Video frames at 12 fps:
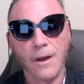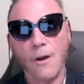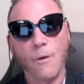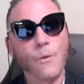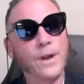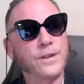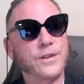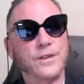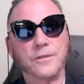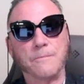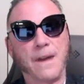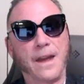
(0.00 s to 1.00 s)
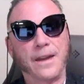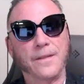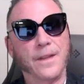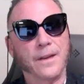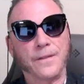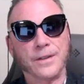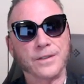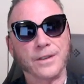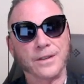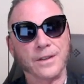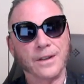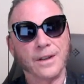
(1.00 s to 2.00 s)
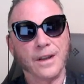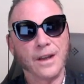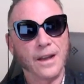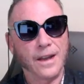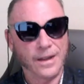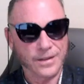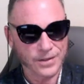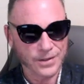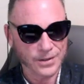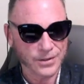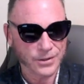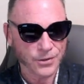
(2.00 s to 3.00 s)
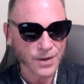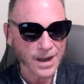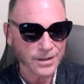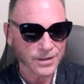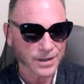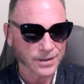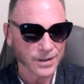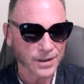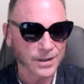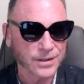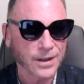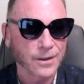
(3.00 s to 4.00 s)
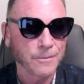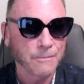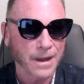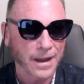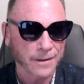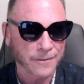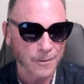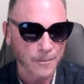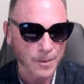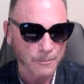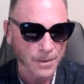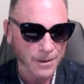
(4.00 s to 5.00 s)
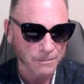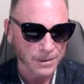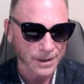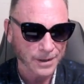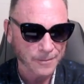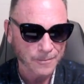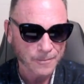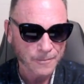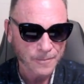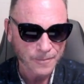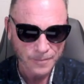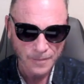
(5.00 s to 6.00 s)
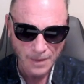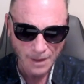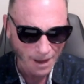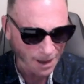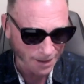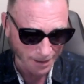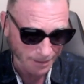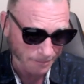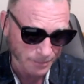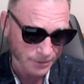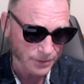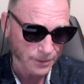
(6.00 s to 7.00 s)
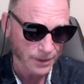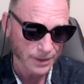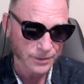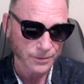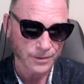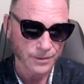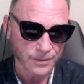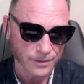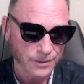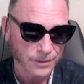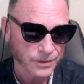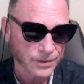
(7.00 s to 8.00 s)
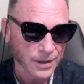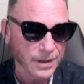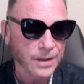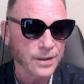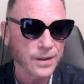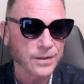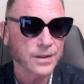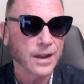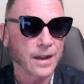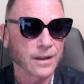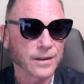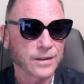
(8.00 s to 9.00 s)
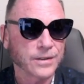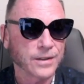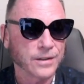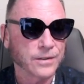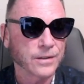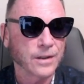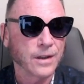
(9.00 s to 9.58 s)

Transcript: which is magnificent. It's just tragic that it's held back from the public. I'm serious. To study these galaxies